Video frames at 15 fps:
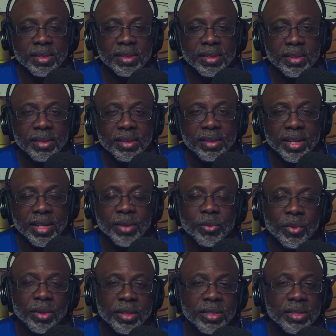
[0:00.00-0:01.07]
that they
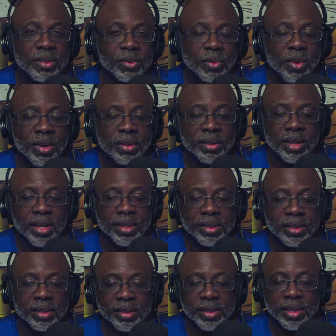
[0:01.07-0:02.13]
wanted us to walk down there
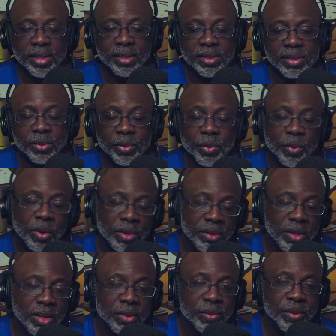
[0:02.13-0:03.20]
and did it. So we walked
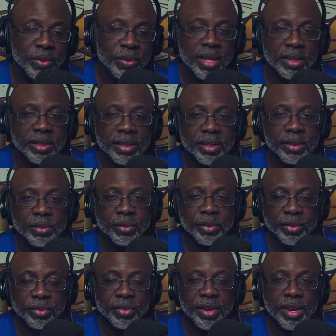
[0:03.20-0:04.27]
all the way down there,
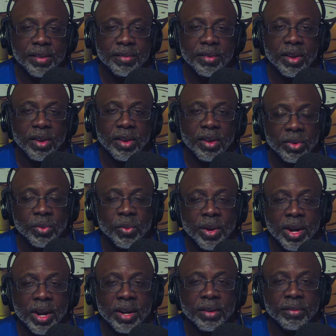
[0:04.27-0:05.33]
retrieved all the
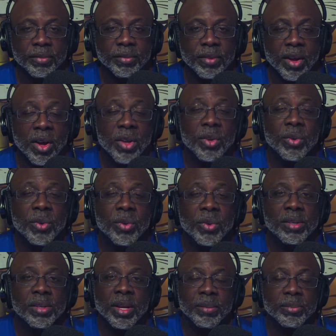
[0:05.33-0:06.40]
wire, all the way
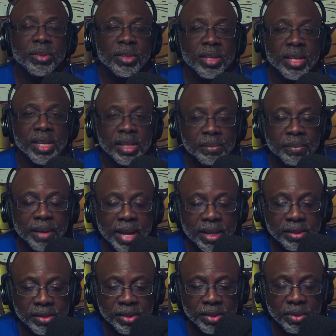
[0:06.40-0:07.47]
up to the impact
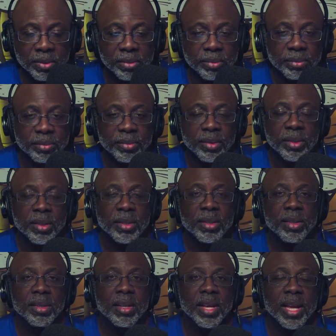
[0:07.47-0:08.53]
zone,
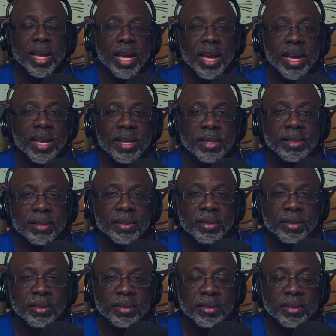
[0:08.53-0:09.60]
and
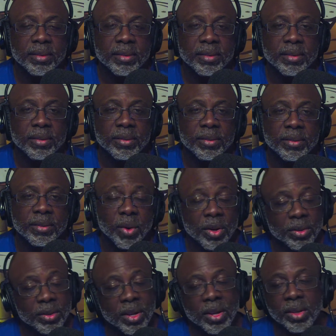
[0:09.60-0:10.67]

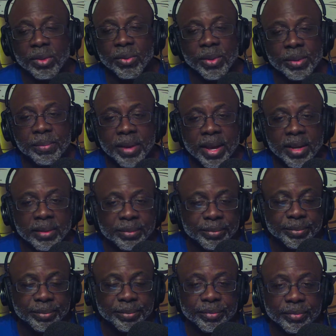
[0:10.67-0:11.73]
walked all the way back
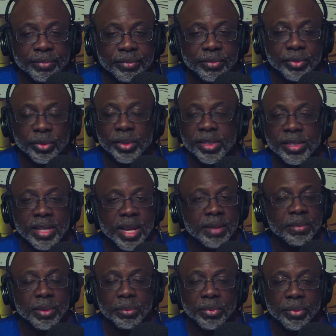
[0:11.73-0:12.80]
through the same
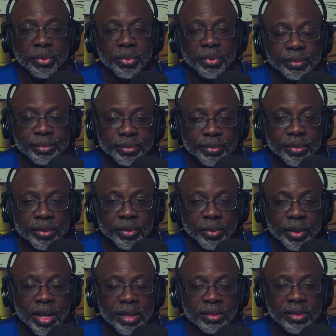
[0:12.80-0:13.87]
debris
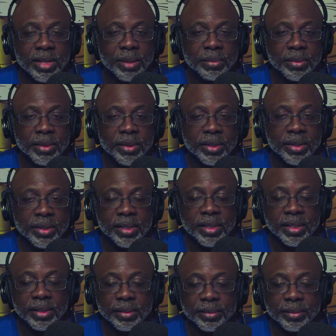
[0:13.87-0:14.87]
without stepping on anything.